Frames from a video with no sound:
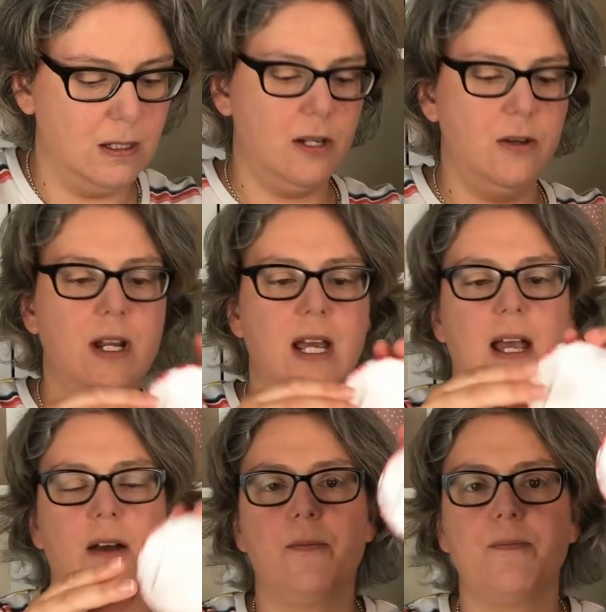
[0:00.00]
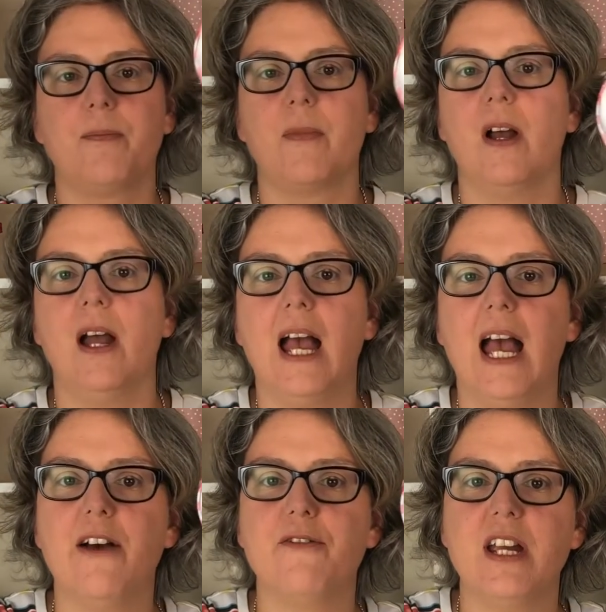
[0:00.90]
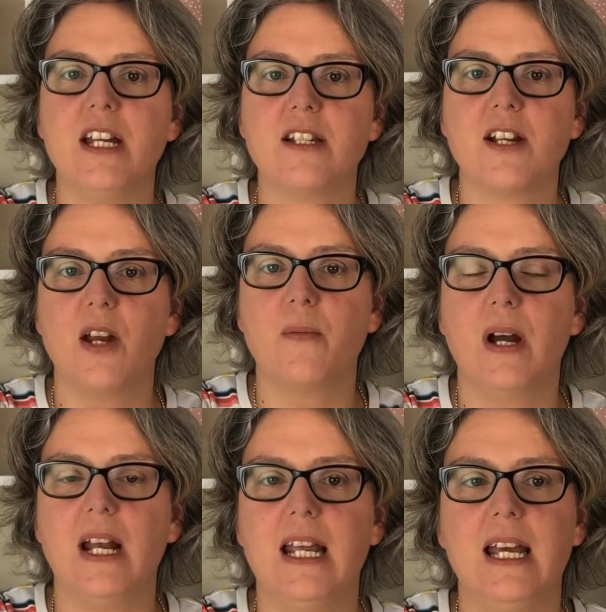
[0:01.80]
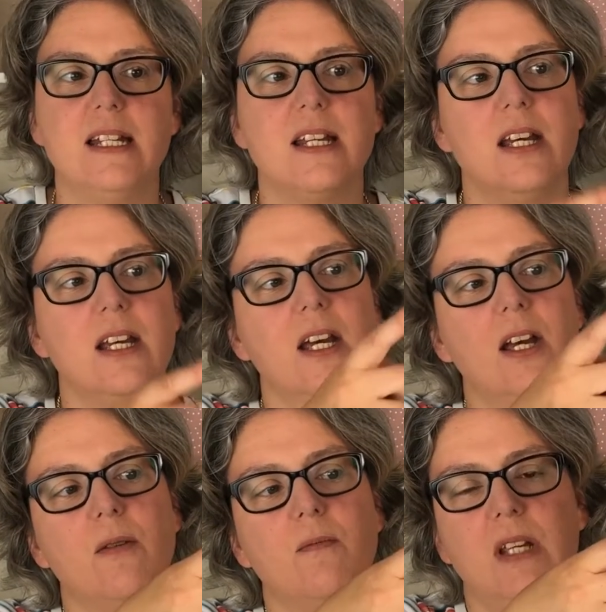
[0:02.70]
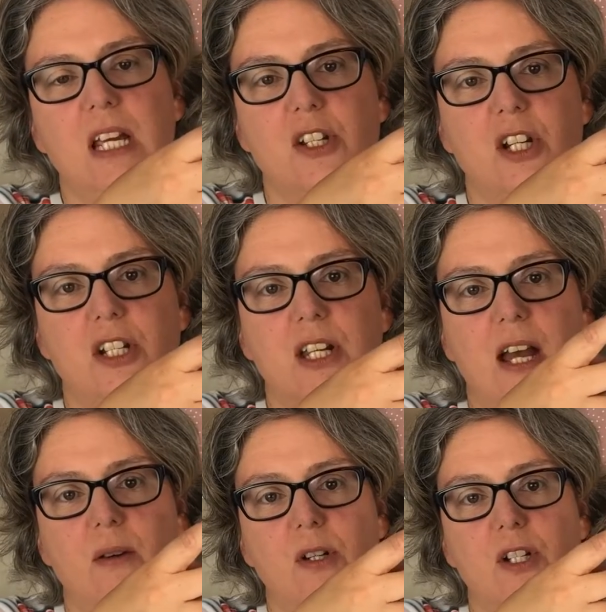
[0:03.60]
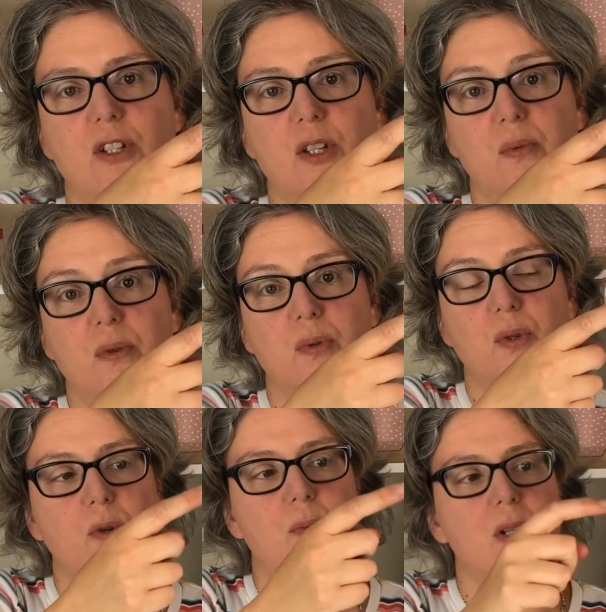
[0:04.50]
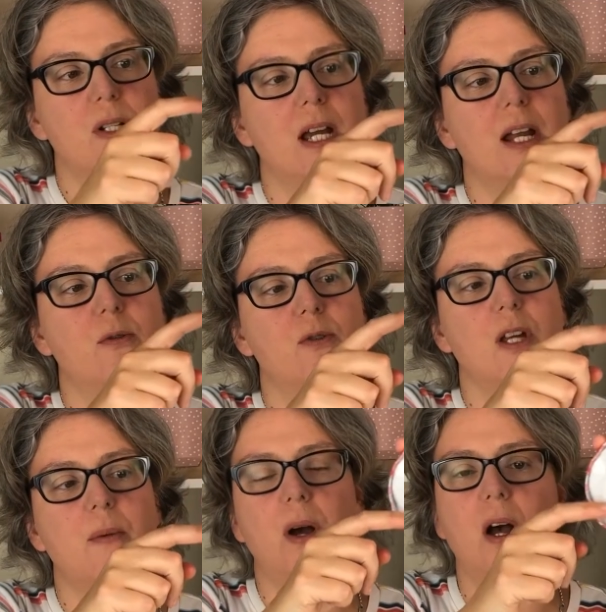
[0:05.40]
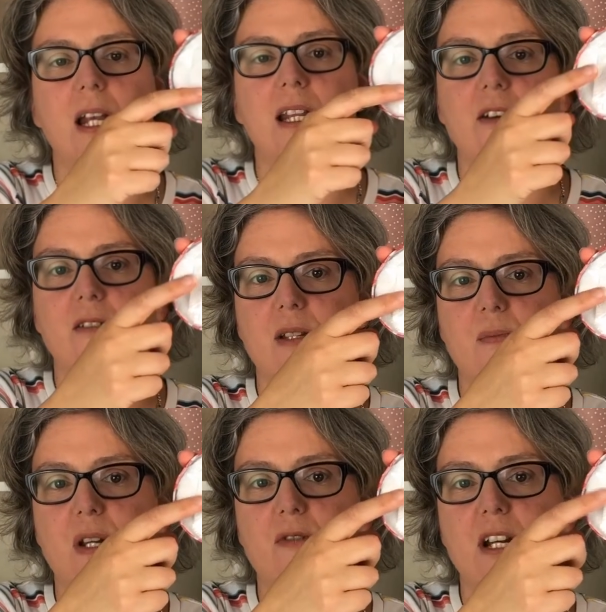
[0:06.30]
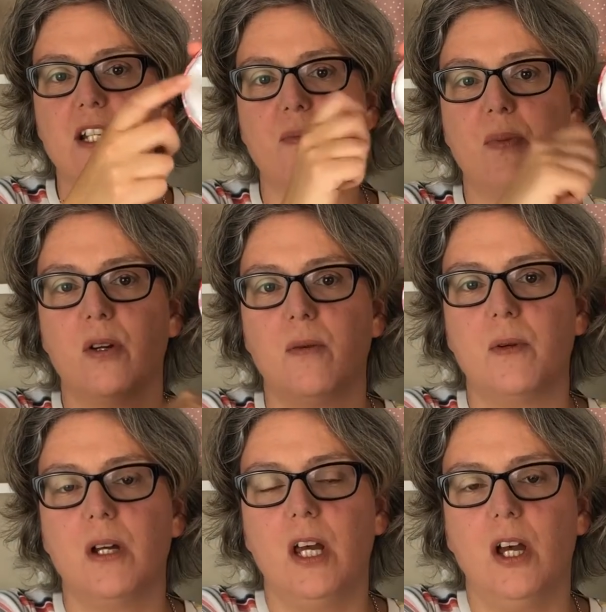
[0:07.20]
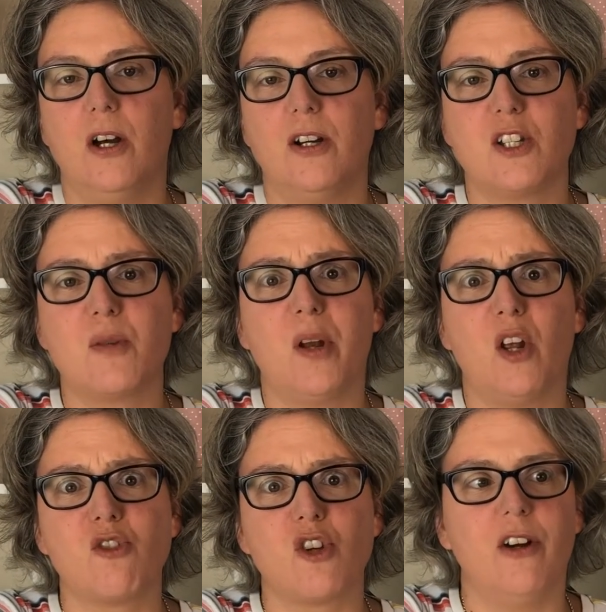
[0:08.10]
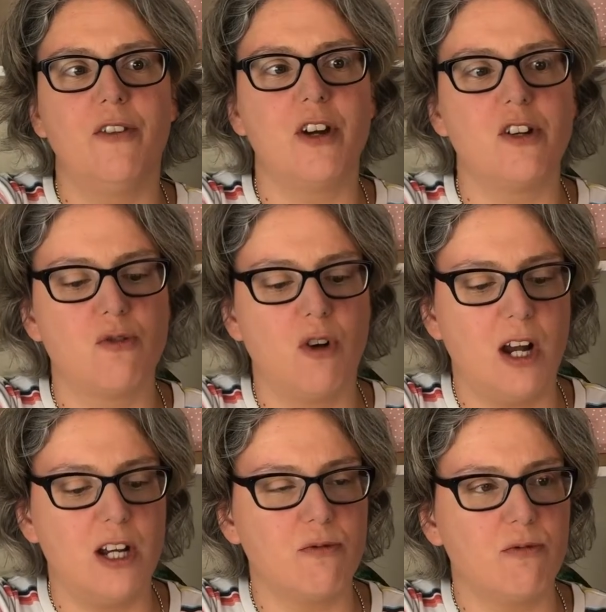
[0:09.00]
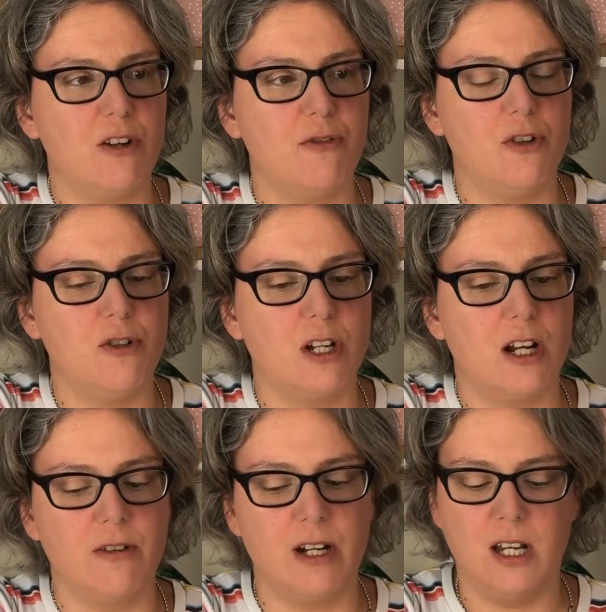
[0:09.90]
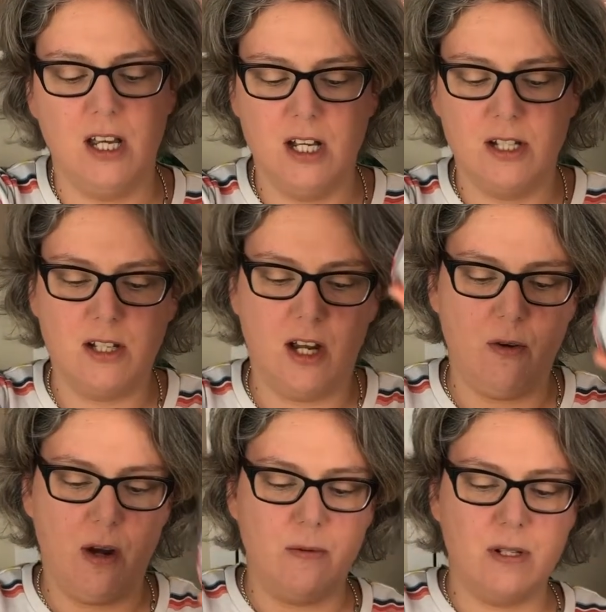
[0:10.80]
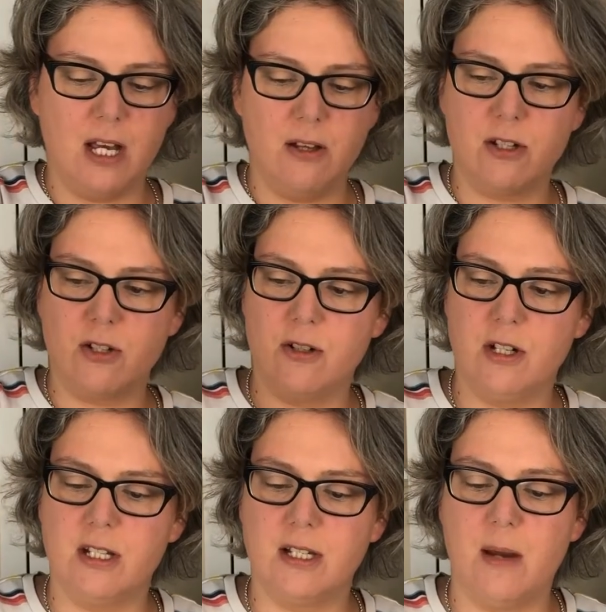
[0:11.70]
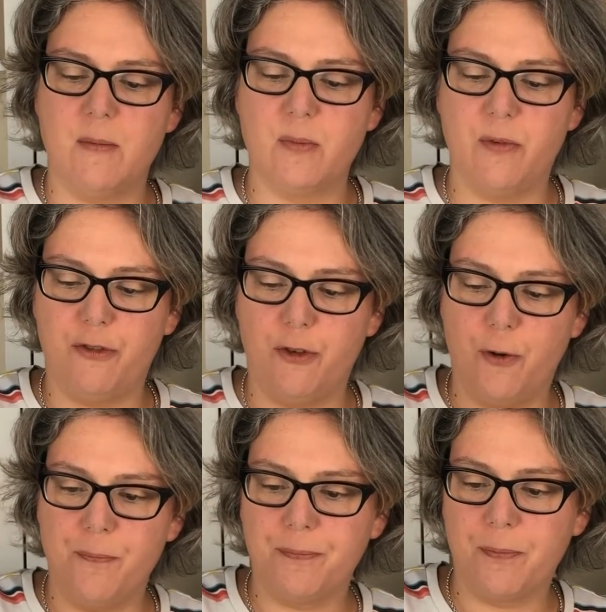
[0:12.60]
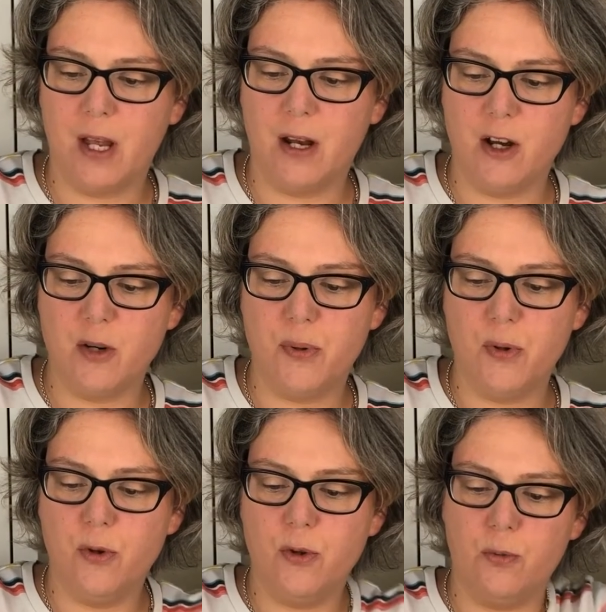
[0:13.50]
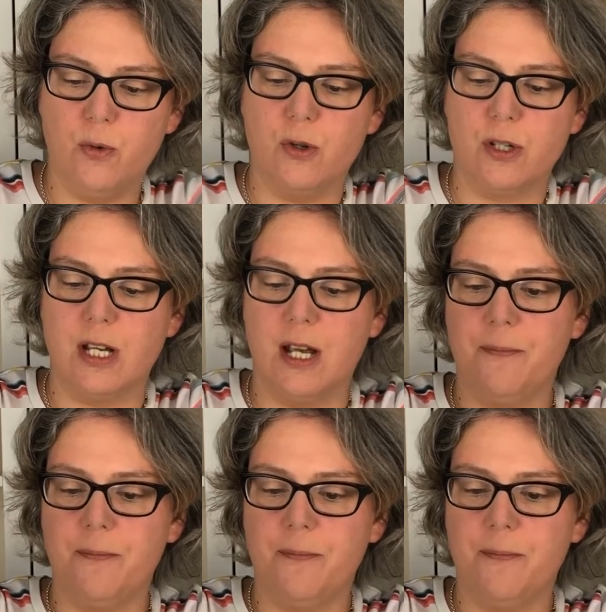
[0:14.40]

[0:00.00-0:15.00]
So now I have inside my lid kitchen towel, which is super absorbent, and also behind there is a big red splodge of dried red food colouring. So I would tell the story the same as before, and I'd pour the water